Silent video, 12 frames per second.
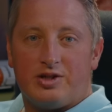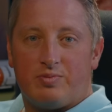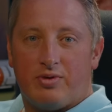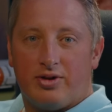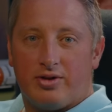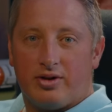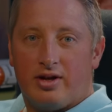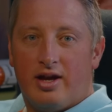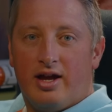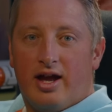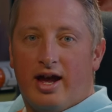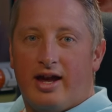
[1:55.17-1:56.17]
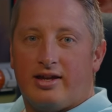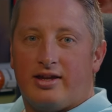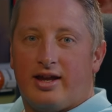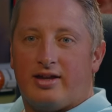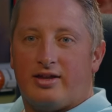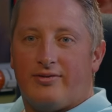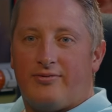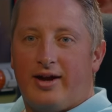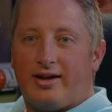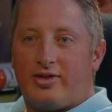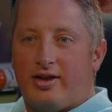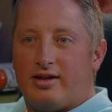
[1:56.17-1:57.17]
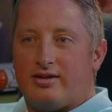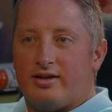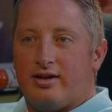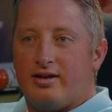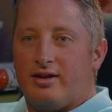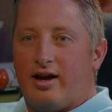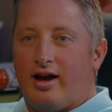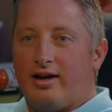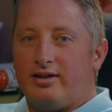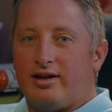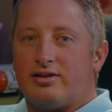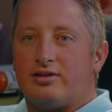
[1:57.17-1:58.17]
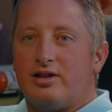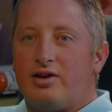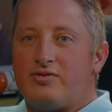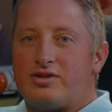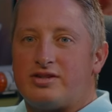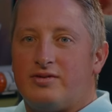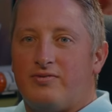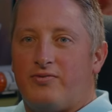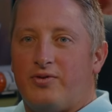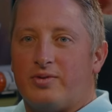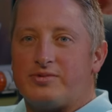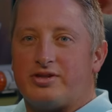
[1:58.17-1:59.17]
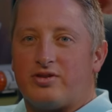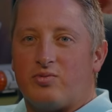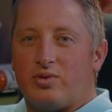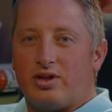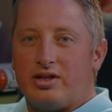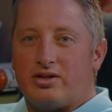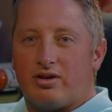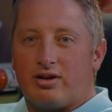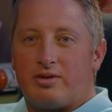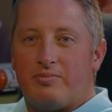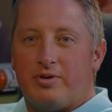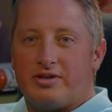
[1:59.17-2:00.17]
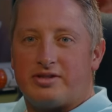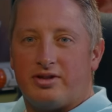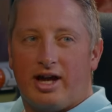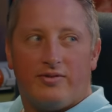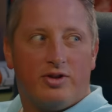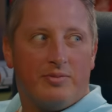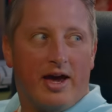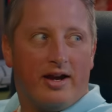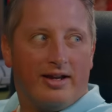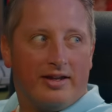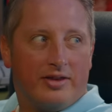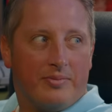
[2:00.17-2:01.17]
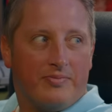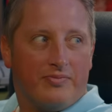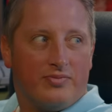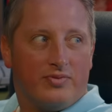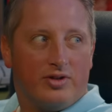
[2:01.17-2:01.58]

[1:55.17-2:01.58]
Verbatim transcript: his brother, and and the fact that uh, I, I love films that are really dark but still have humanity in them. Yeah,